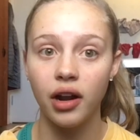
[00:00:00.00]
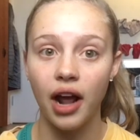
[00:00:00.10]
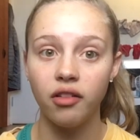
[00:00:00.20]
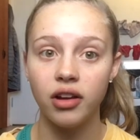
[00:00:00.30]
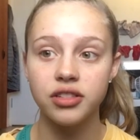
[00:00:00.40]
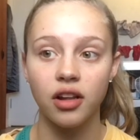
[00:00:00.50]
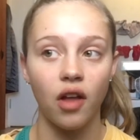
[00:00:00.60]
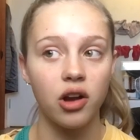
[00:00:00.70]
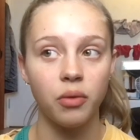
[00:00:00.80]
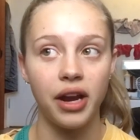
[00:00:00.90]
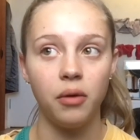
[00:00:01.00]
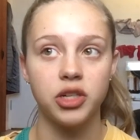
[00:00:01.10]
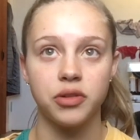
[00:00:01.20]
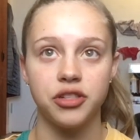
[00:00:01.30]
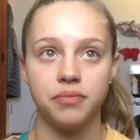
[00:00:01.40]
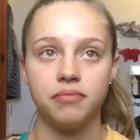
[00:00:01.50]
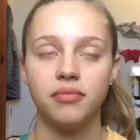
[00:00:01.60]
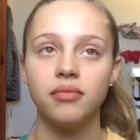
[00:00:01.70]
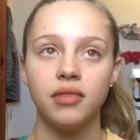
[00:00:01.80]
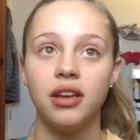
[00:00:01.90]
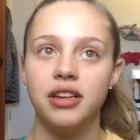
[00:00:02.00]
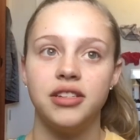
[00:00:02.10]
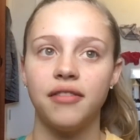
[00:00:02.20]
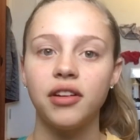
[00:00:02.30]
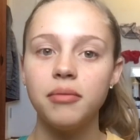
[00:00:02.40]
I lost a lot of weight, which was, it definitely